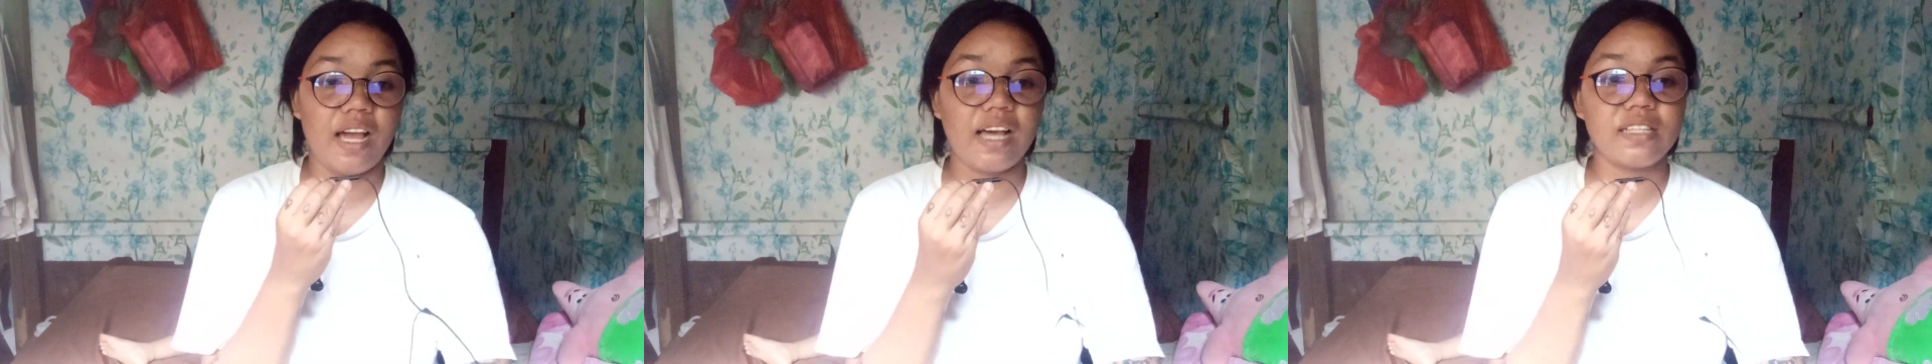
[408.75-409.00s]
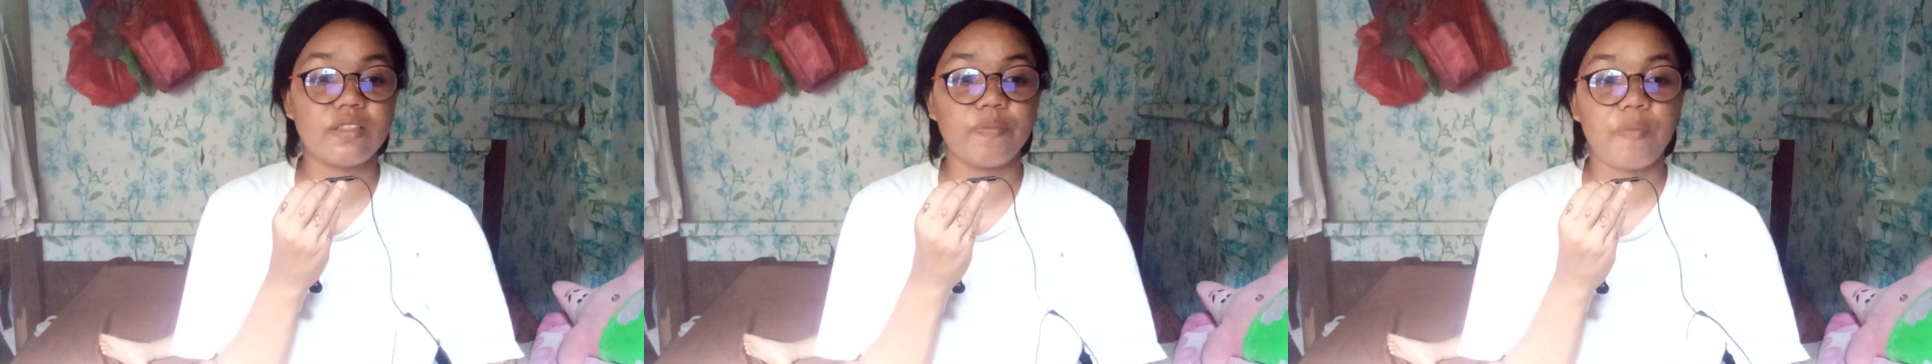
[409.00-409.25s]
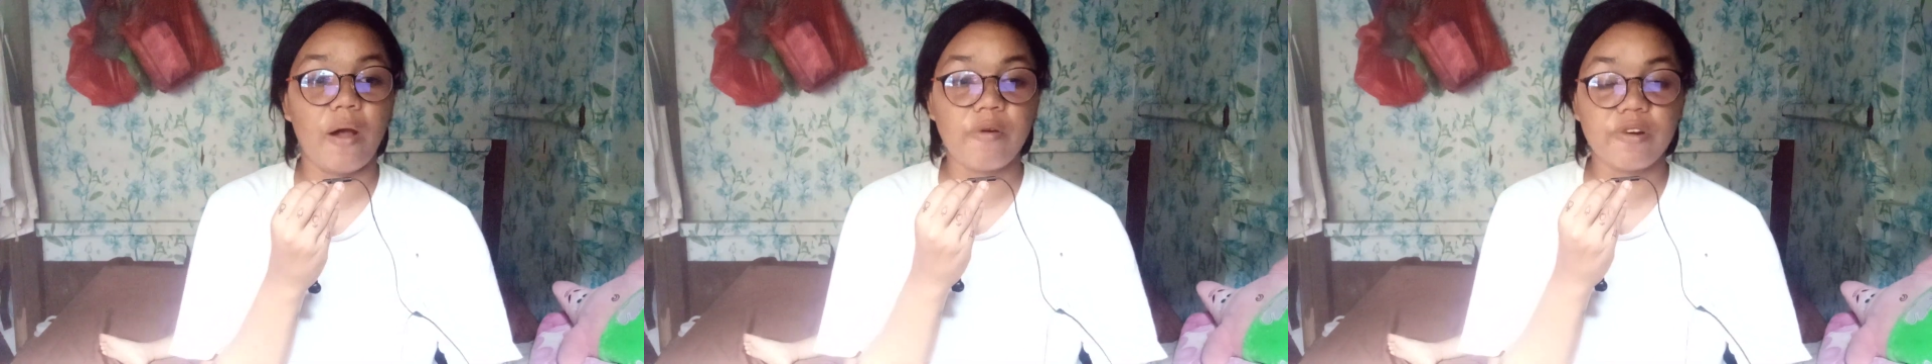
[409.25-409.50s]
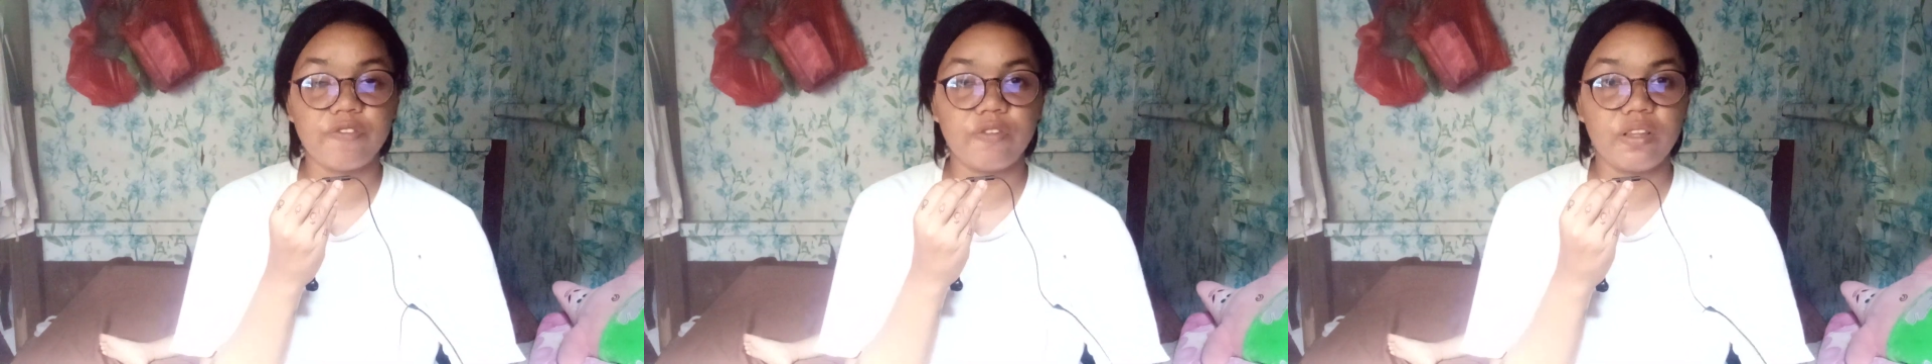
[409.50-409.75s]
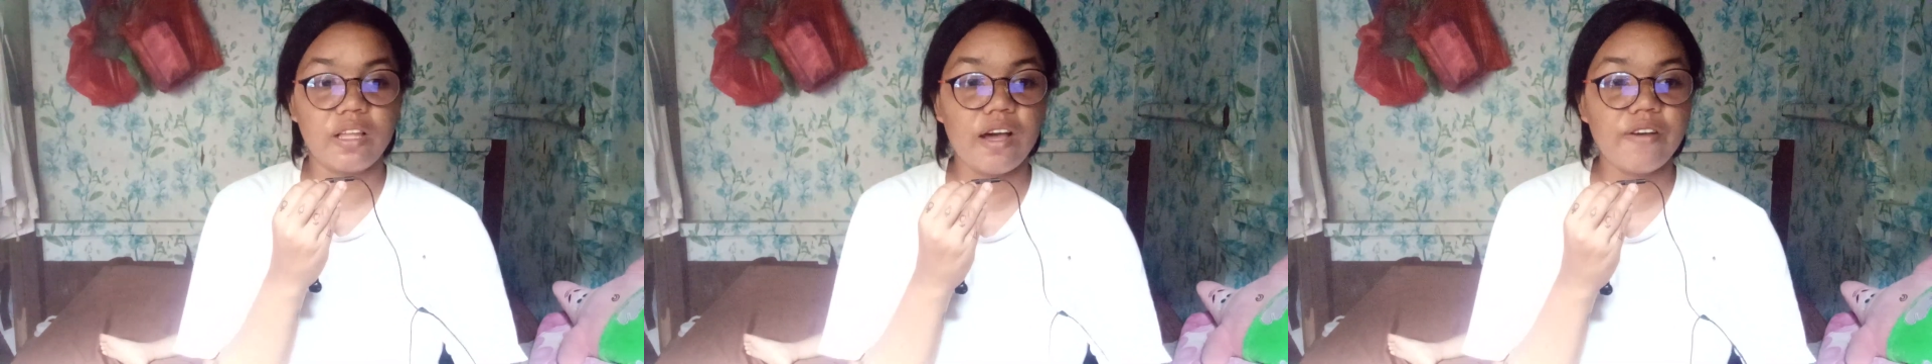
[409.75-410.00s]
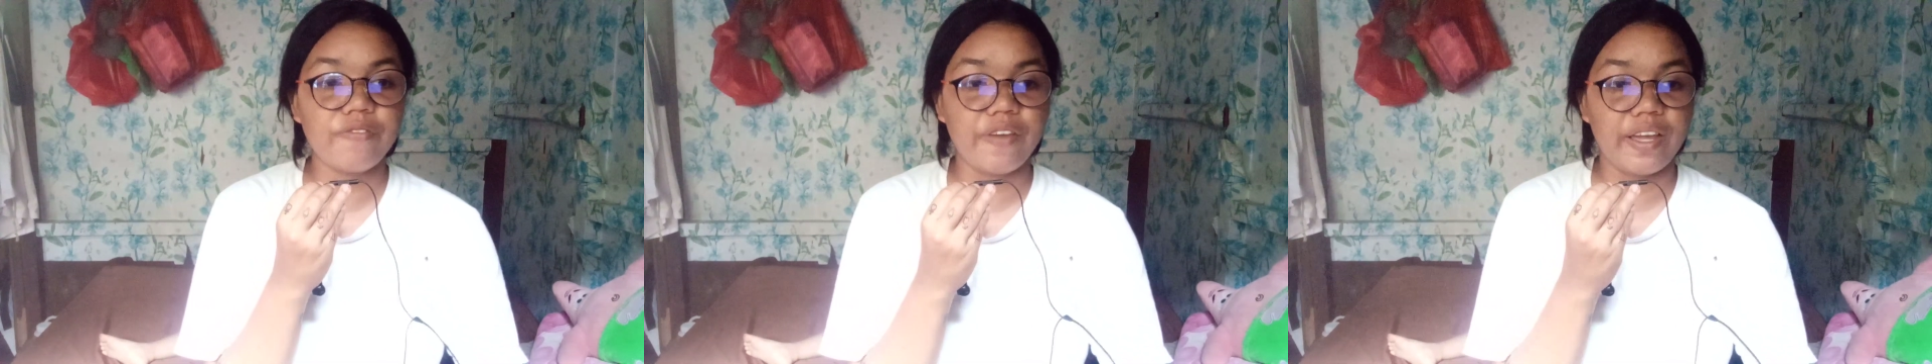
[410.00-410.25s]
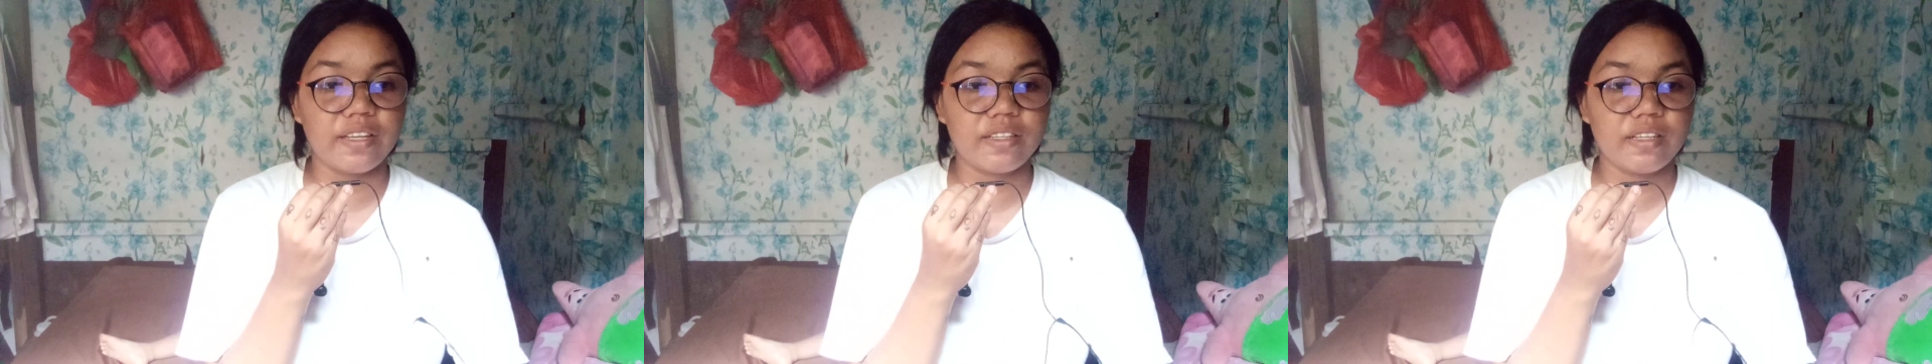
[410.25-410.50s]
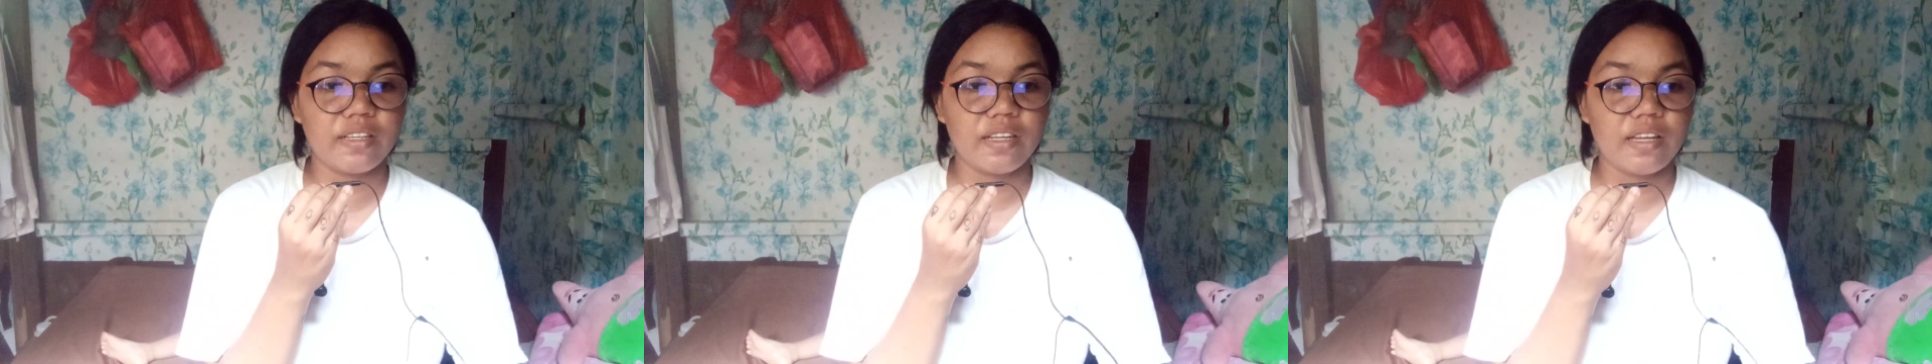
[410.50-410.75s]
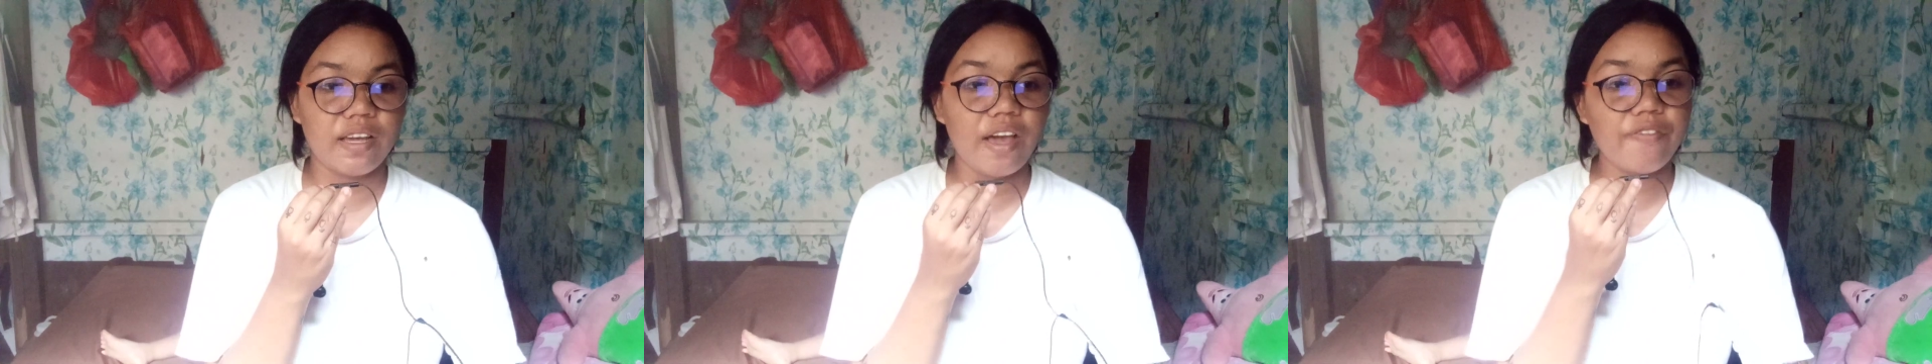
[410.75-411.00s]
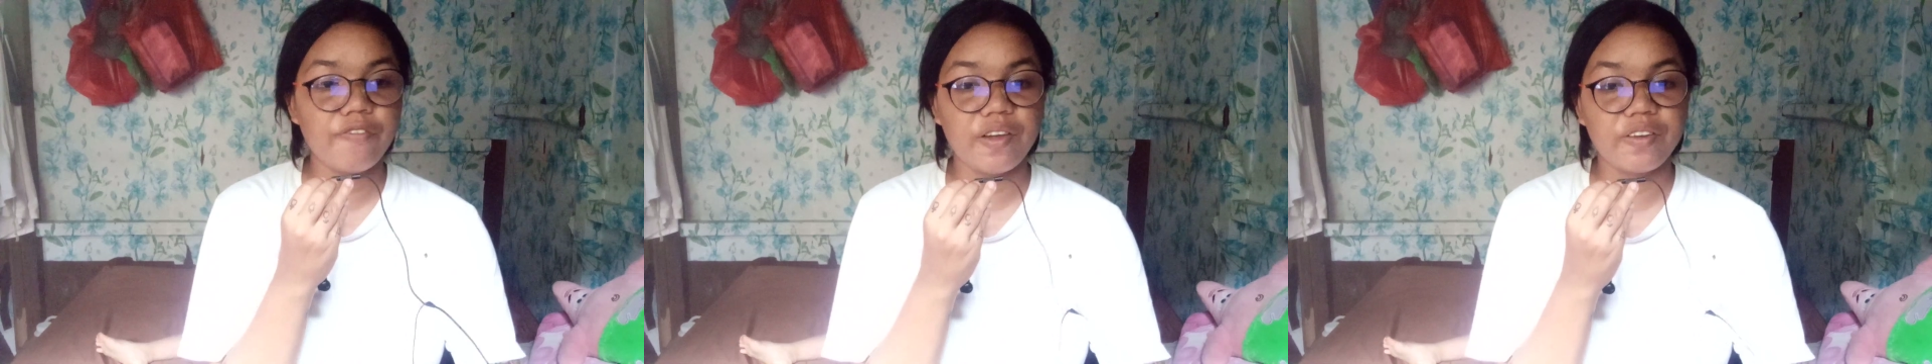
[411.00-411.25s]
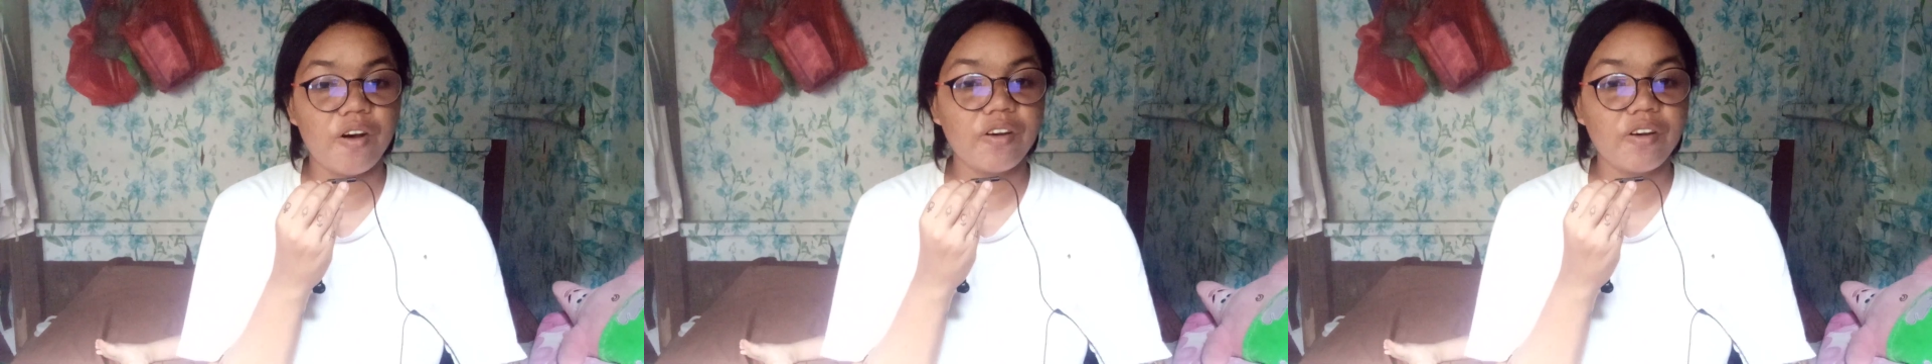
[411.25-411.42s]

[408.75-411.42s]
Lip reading: has a powerful effect